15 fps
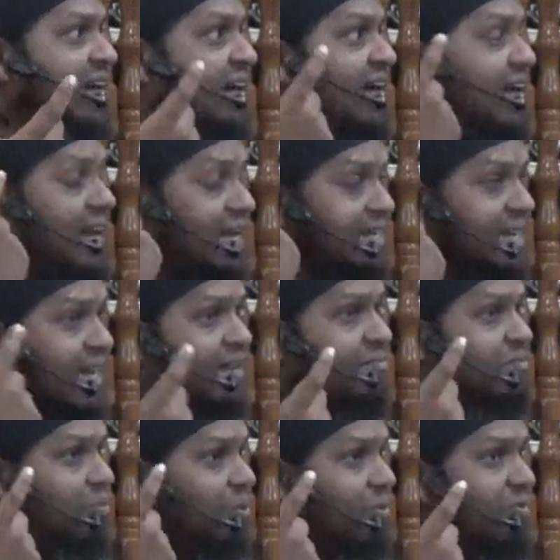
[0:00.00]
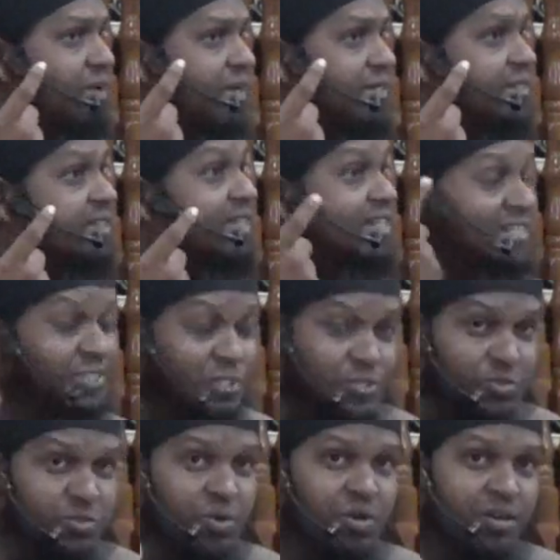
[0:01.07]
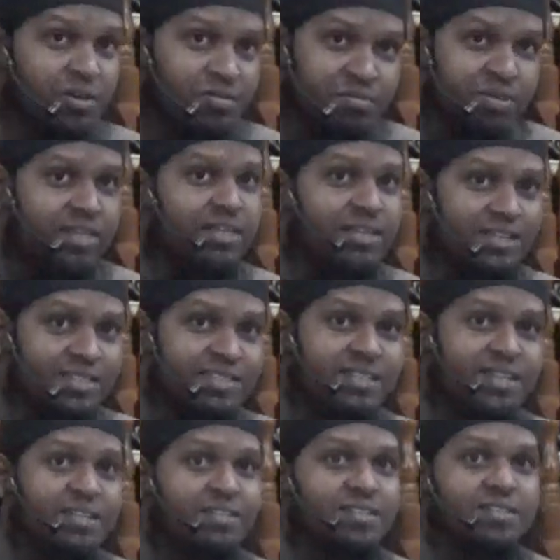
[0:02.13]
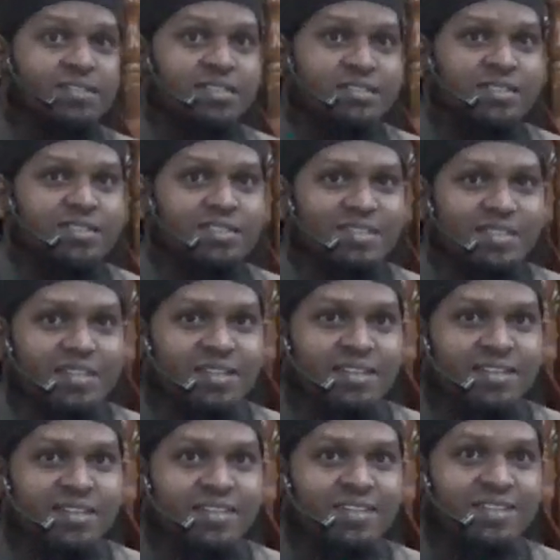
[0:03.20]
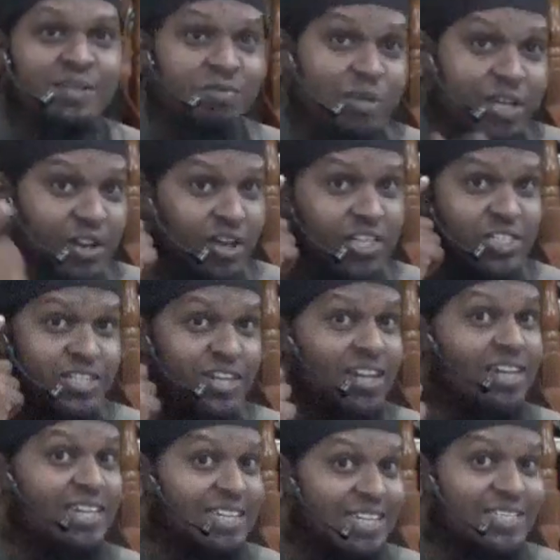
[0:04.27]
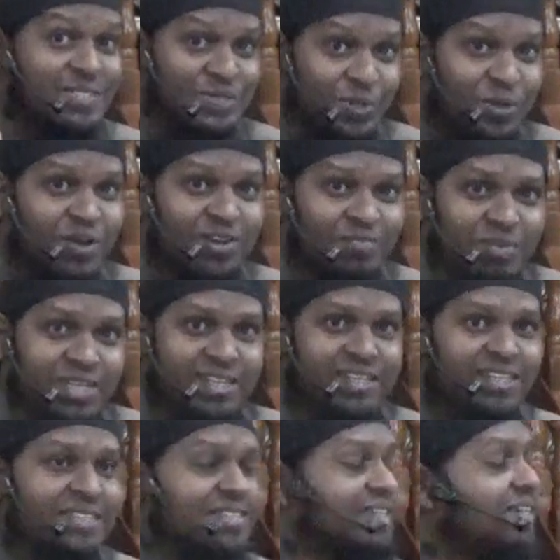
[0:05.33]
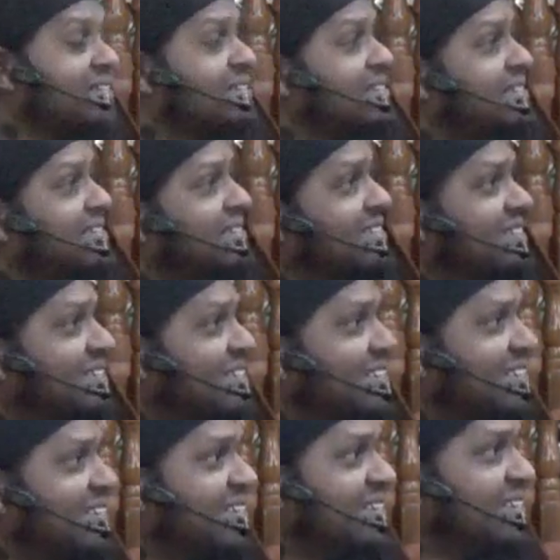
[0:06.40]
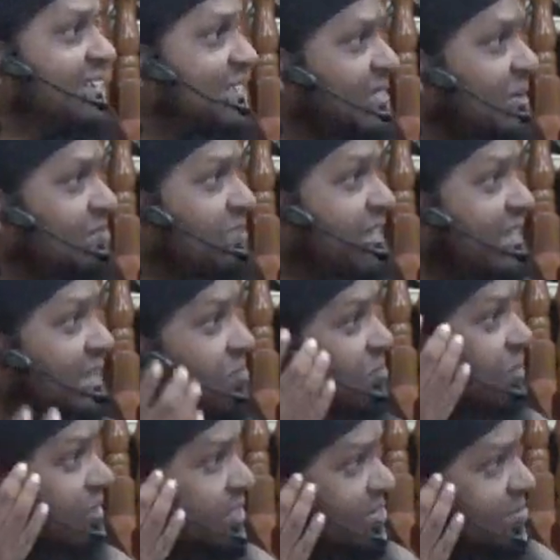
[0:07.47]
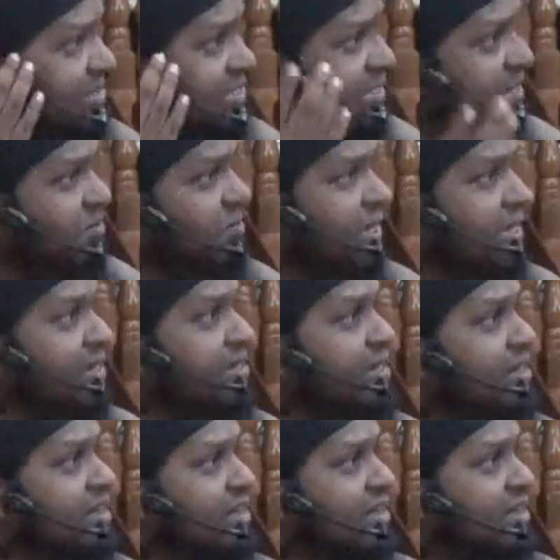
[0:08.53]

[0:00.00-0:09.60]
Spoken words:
And at that moment, it is not making sense. To be logical, it is not making sense. It is something impossible to the mind.